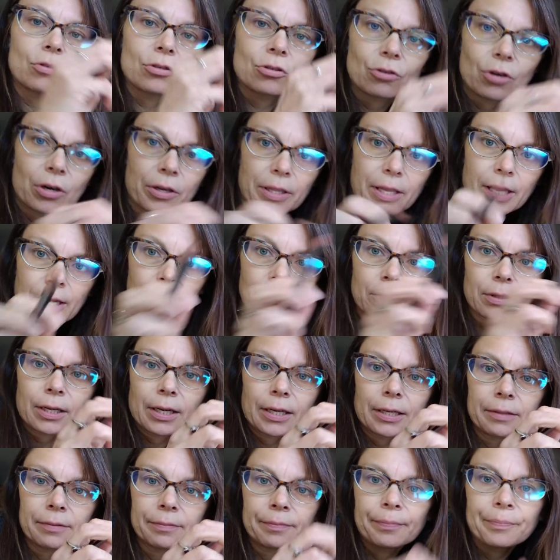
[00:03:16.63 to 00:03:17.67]
drawing the
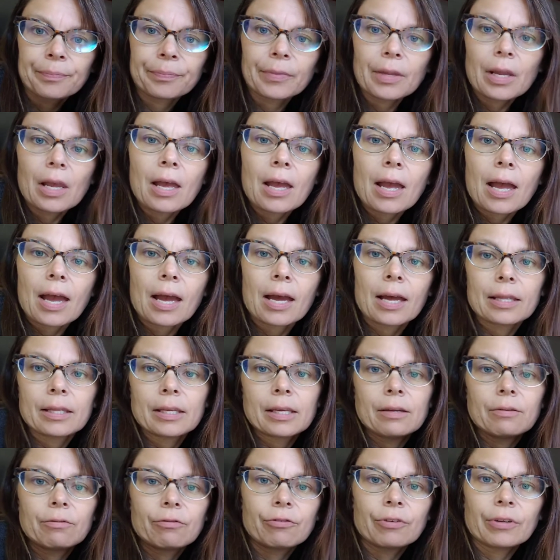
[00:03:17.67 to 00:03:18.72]
outline and
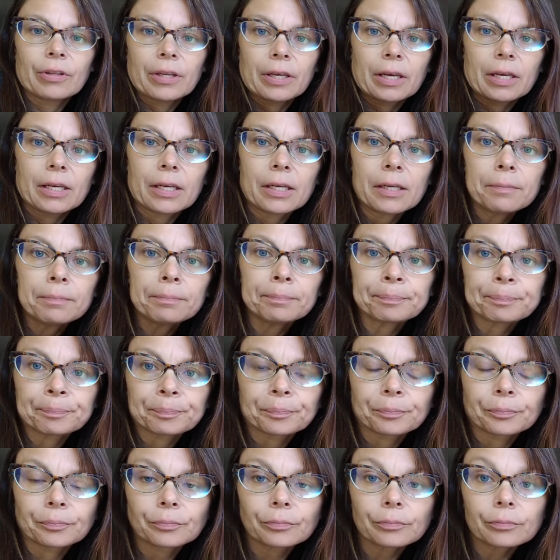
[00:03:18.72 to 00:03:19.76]
then filling it in,
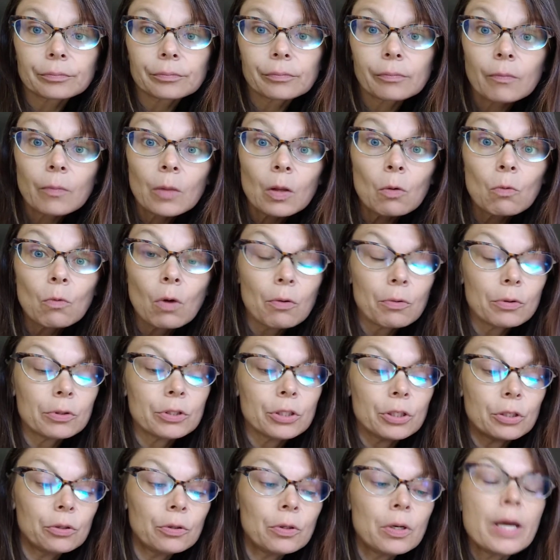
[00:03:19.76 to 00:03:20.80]
what we'll
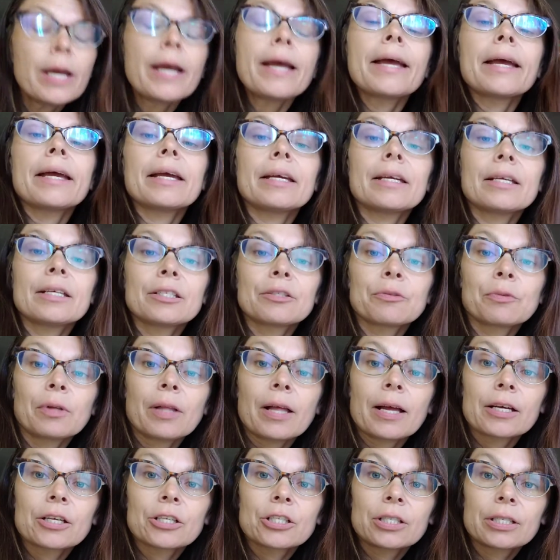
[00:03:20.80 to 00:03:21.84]
do is we'll
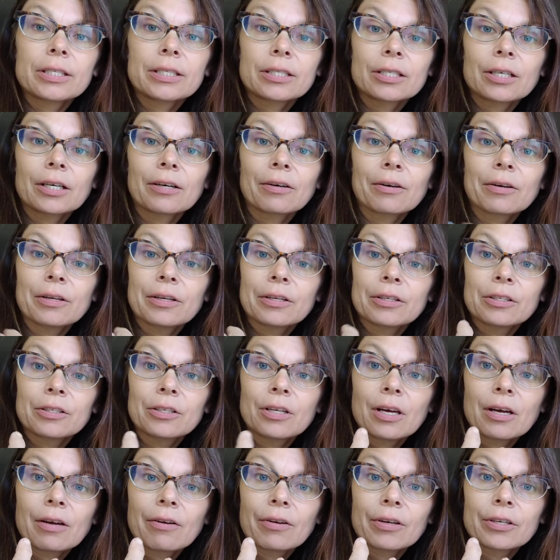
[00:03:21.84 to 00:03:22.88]
actually start in
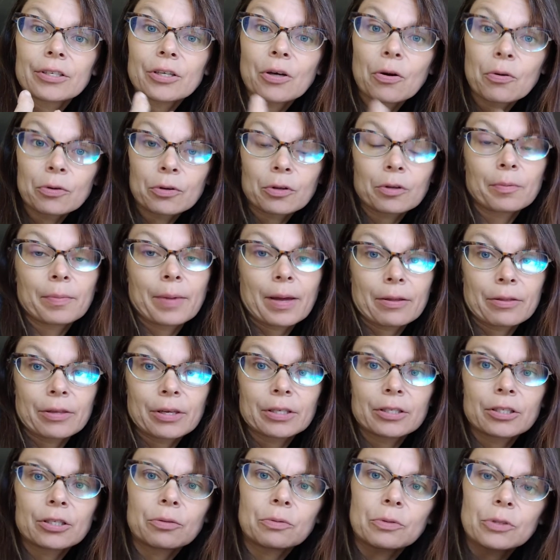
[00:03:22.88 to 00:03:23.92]
a tonal
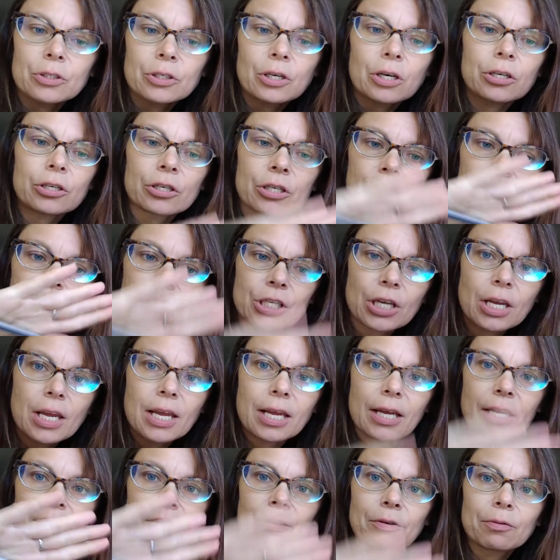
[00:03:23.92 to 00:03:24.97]
method. So we'll start to
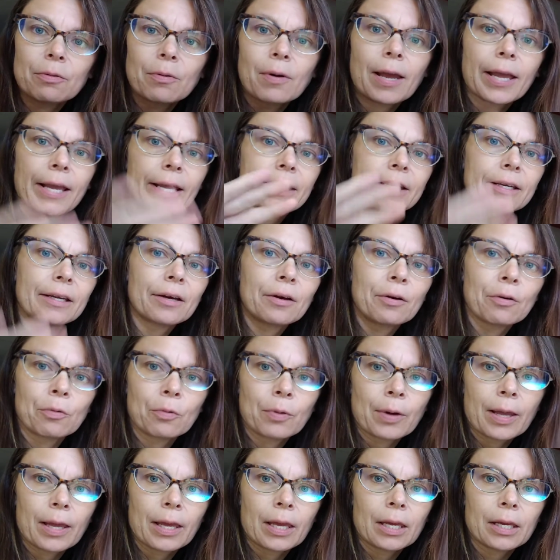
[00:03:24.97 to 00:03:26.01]
shade right
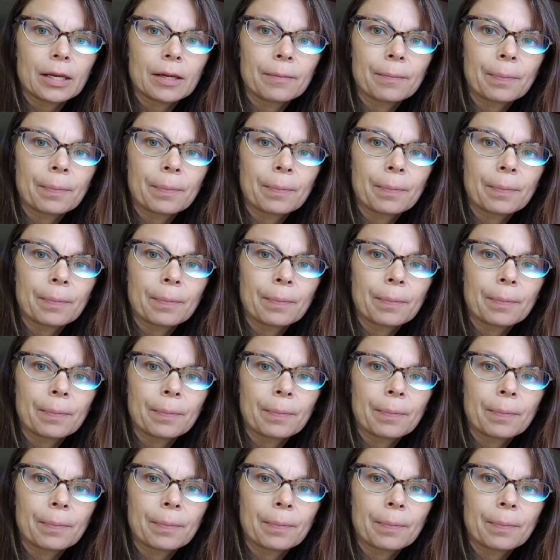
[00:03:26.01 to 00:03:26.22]
away.